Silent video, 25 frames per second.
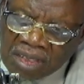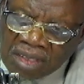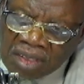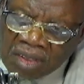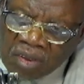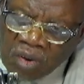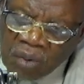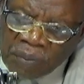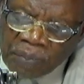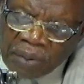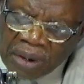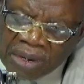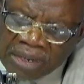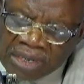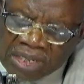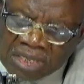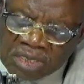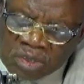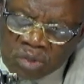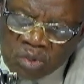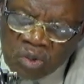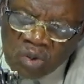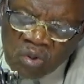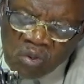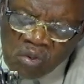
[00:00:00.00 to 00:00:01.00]
we born
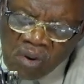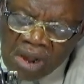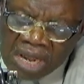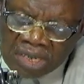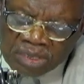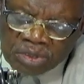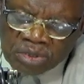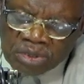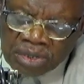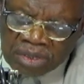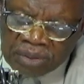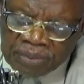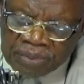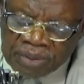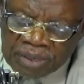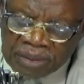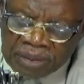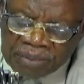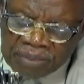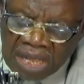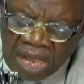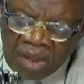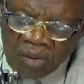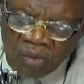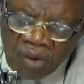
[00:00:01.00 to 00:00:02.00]
into one kwa sorry be
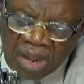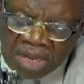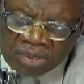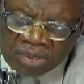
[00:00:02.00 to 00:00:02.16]
na kwa